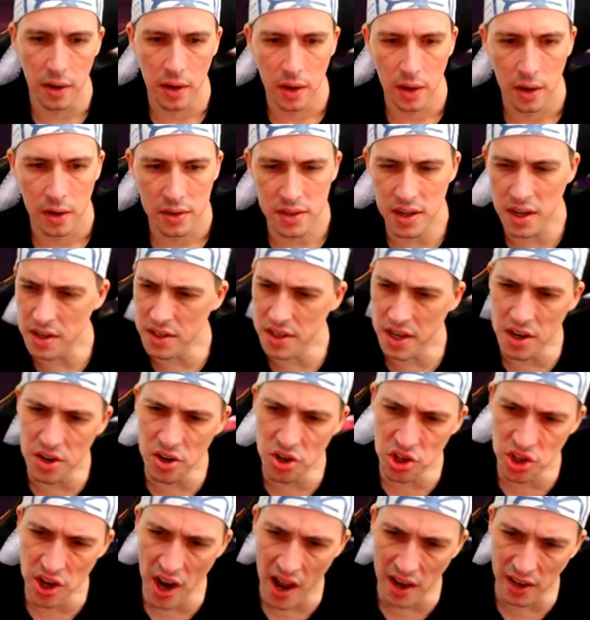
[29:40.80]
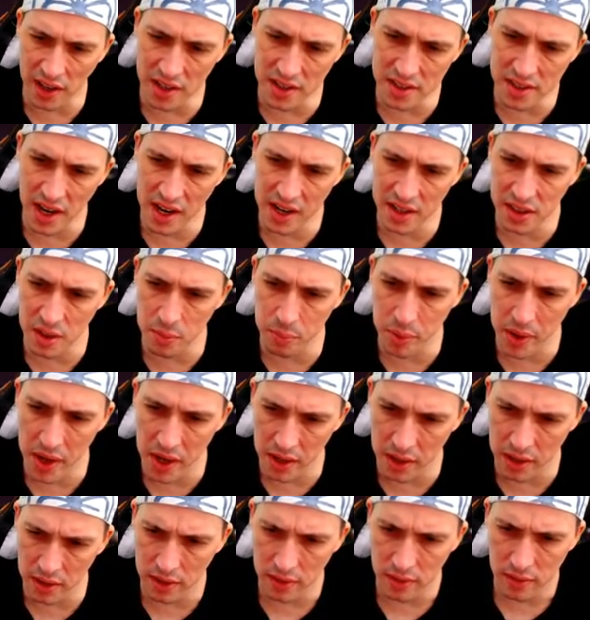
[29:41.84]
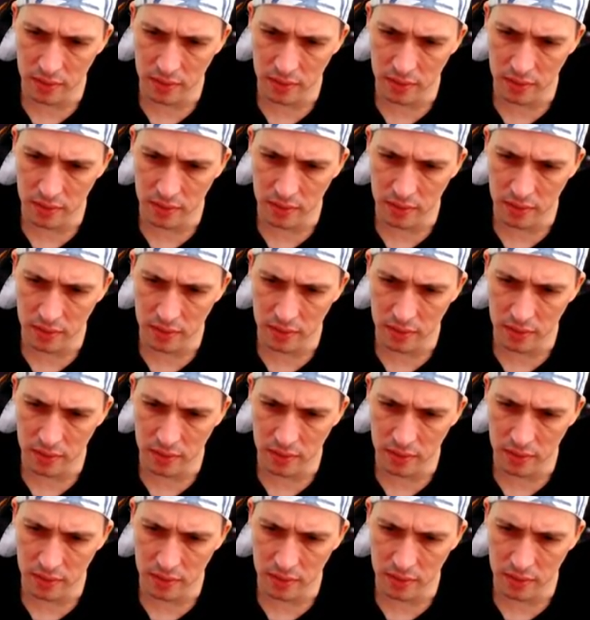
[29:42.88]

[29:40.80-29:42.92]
Didn't Charlotte take the pin?